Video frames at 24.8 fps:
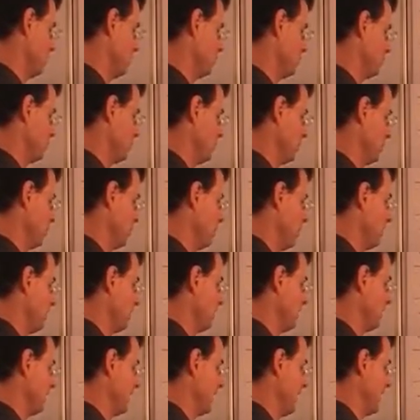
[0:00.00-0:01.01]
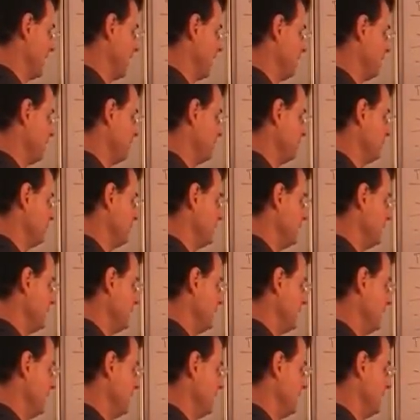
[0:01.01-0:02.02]
which we're calling L of
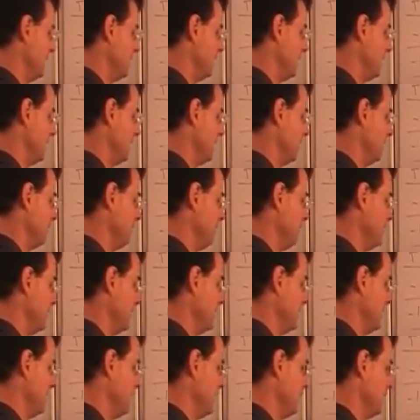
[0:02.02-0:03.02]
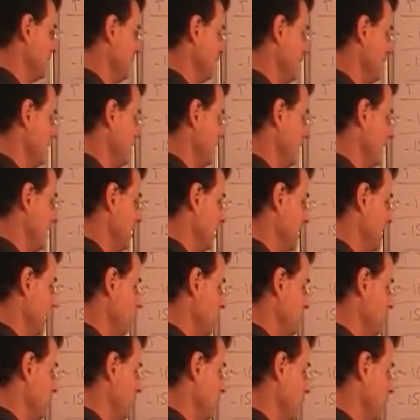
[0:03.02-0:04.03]
t and v,
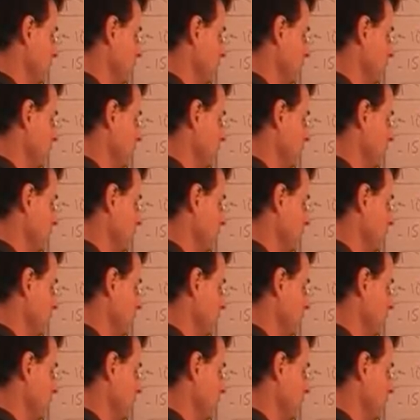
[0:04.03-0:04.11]
in